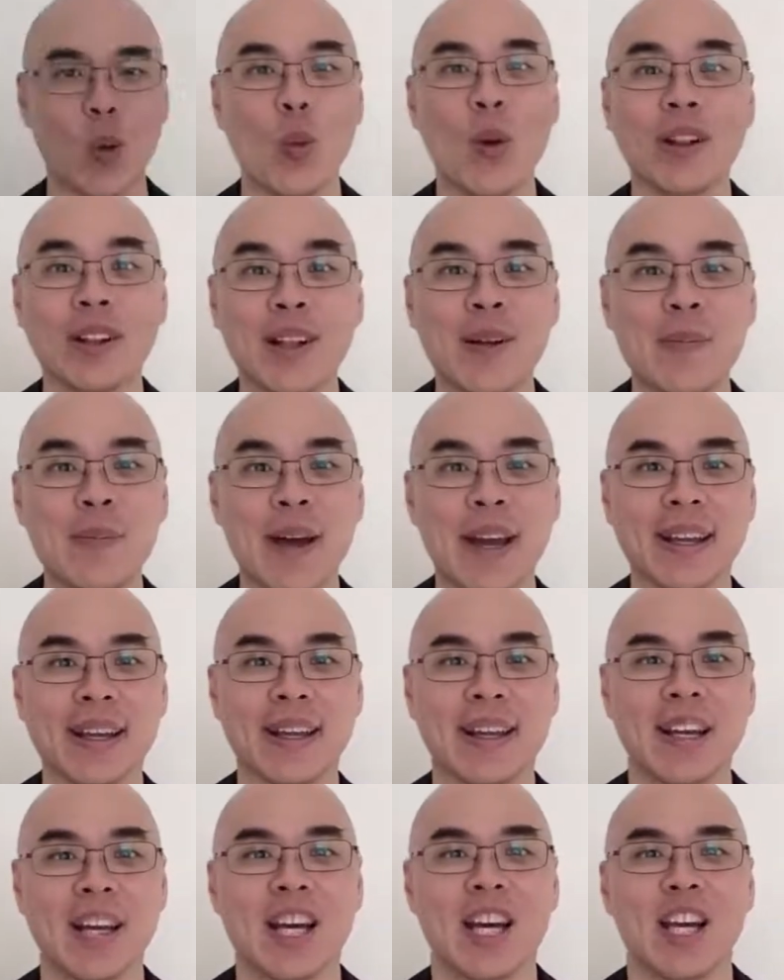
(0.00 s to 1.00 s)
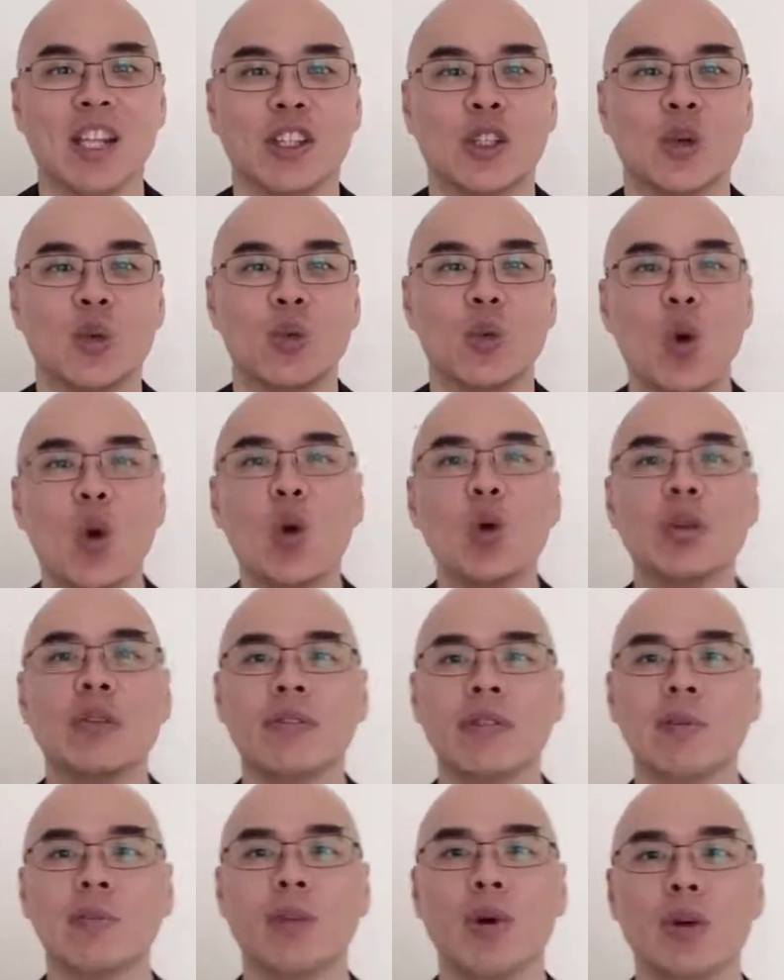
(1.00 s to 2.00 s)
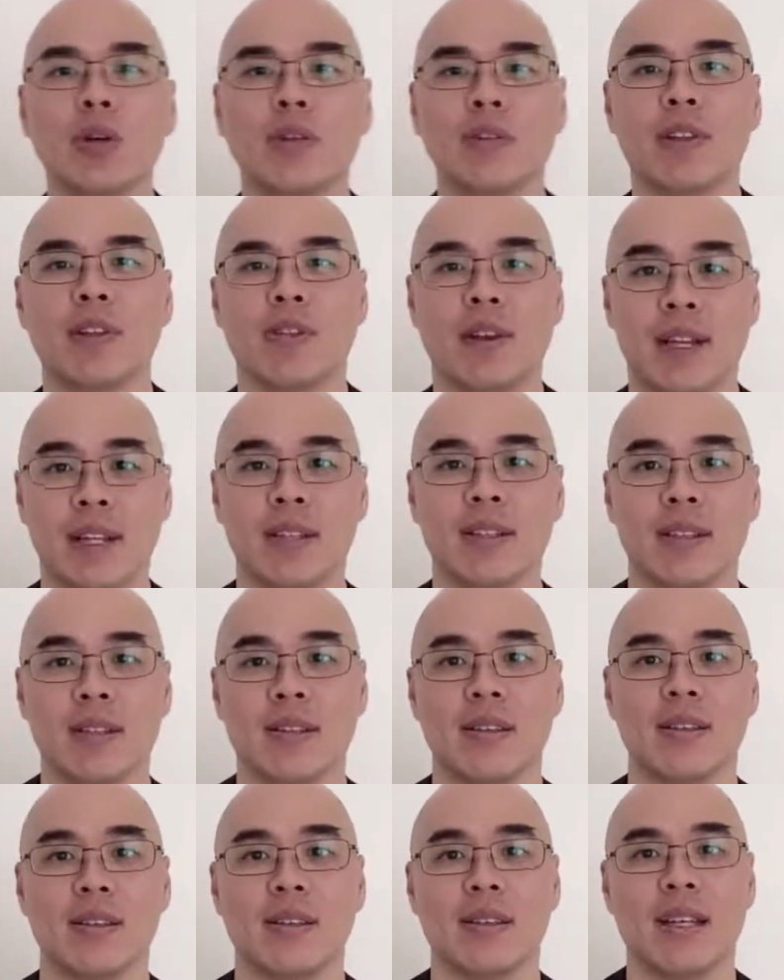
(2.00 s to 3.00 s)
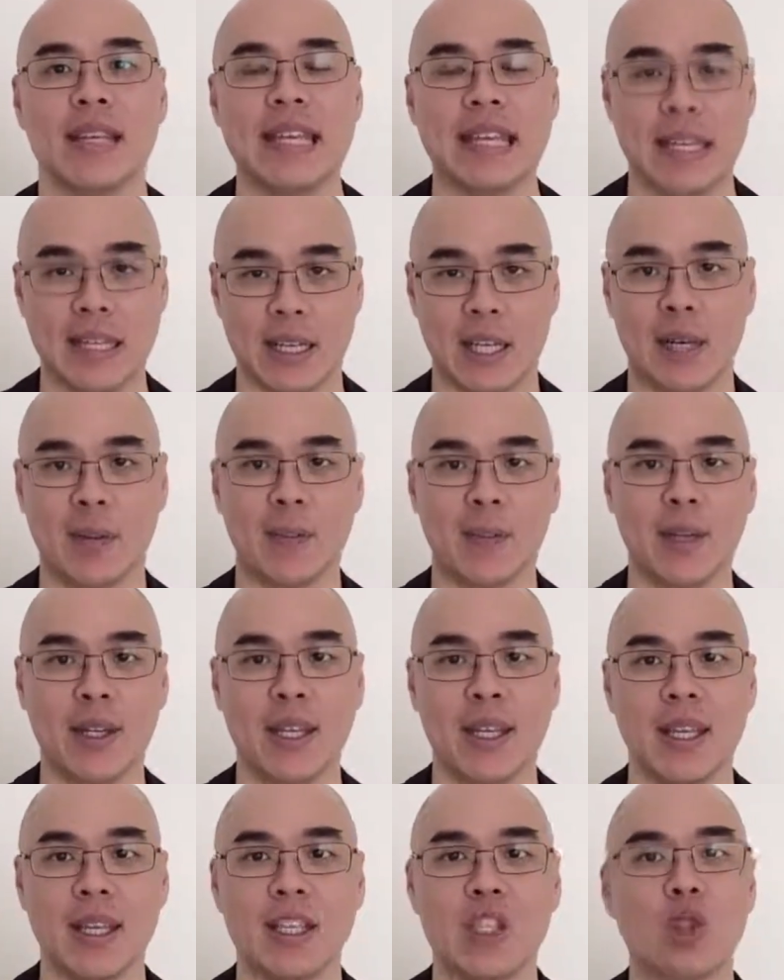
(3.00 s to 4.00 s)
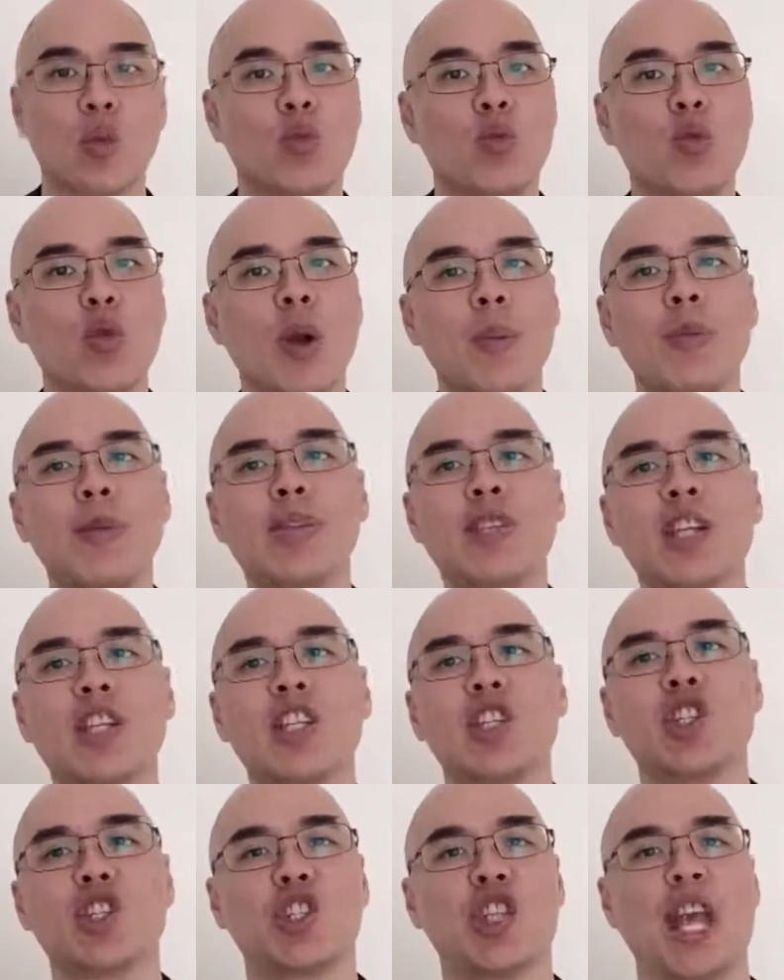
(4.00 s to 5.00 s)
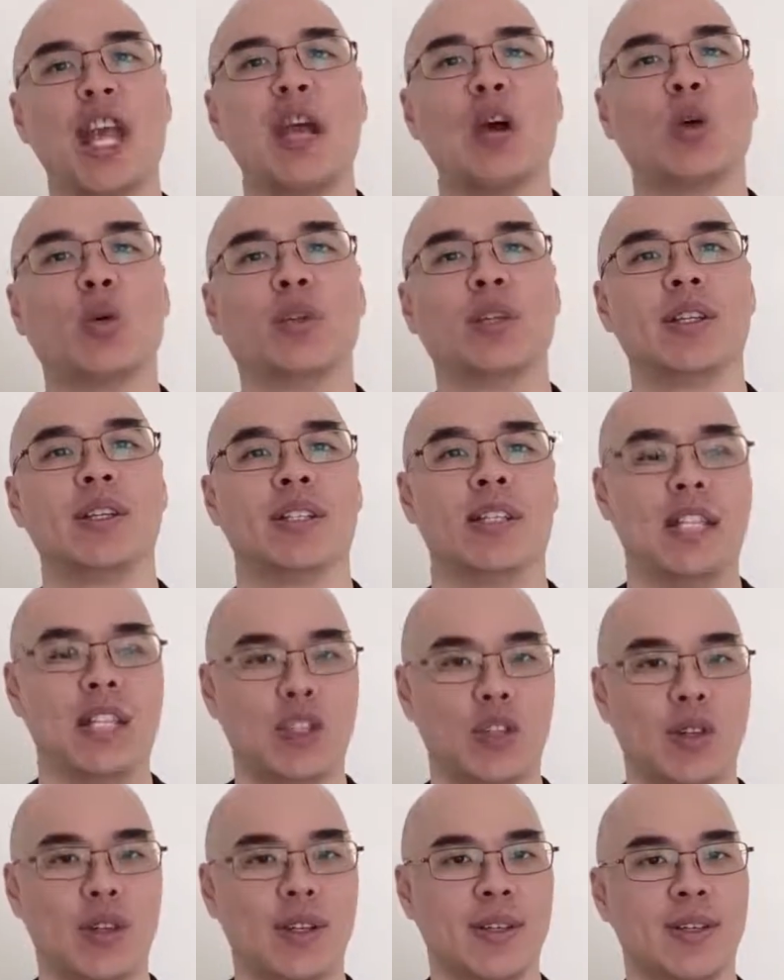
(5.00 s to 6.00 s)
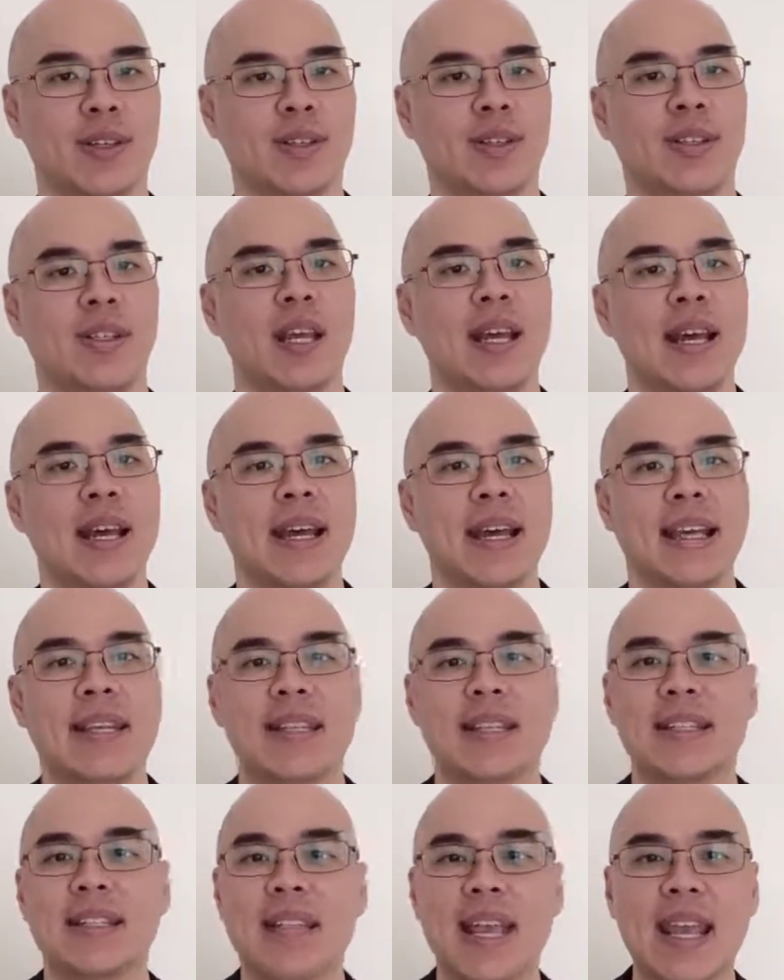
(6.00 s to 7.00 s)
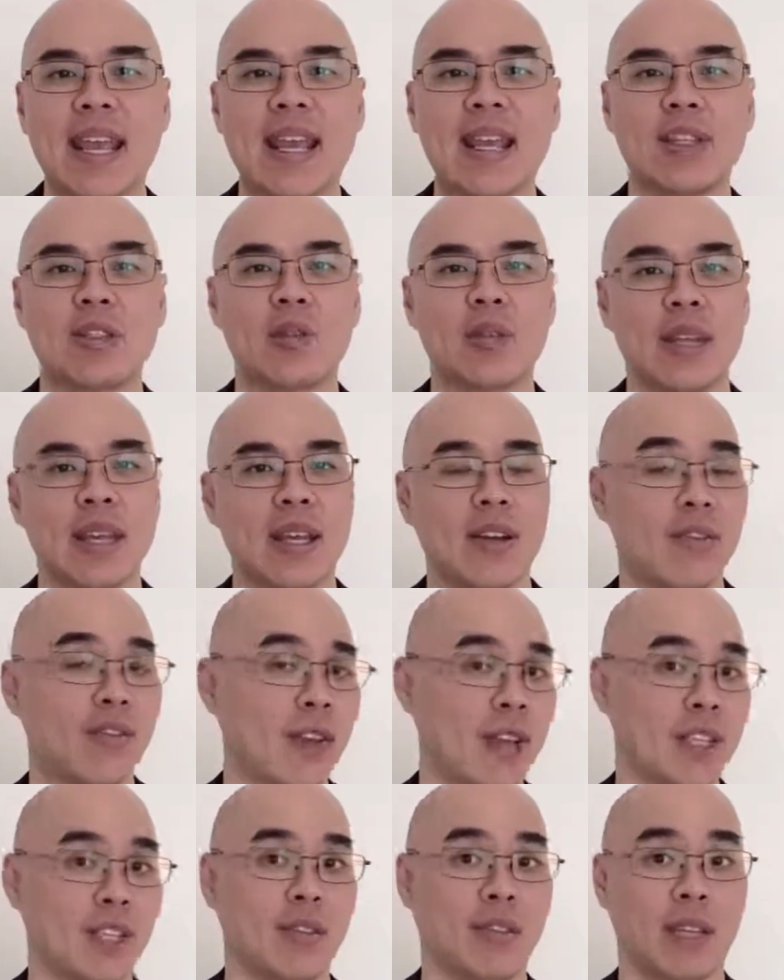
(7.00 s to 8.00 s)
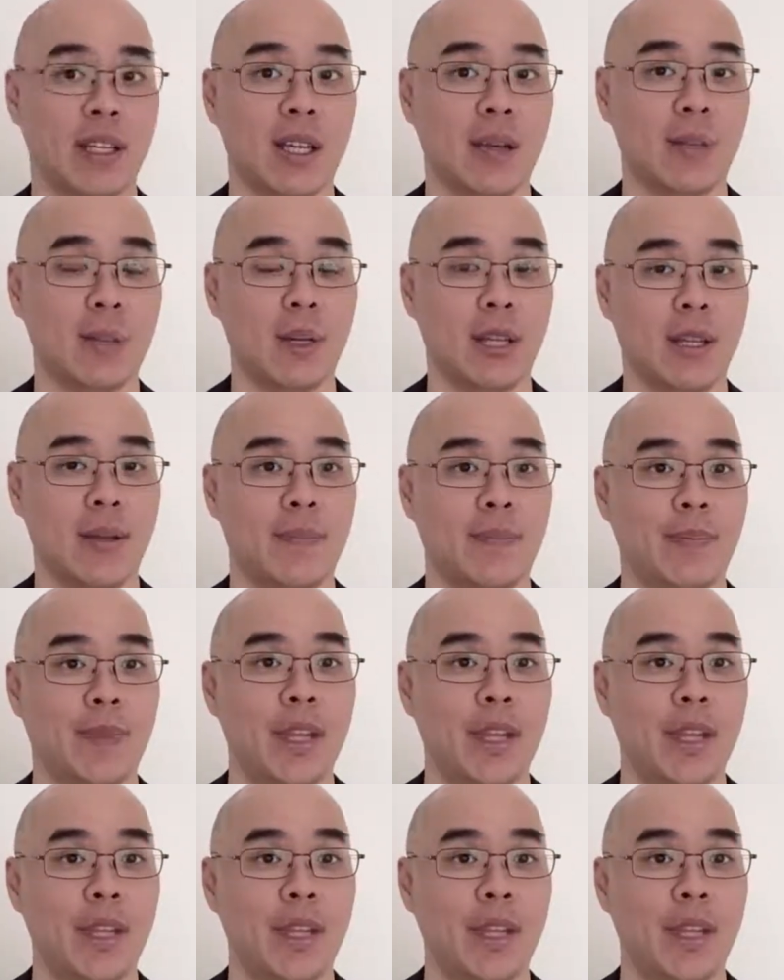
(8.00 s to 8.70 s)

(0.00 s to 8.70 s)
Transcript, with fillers: Welcome back. The role of the board of directors in a company is to represent the shareholders' interests in the day-to-day affairs of the company.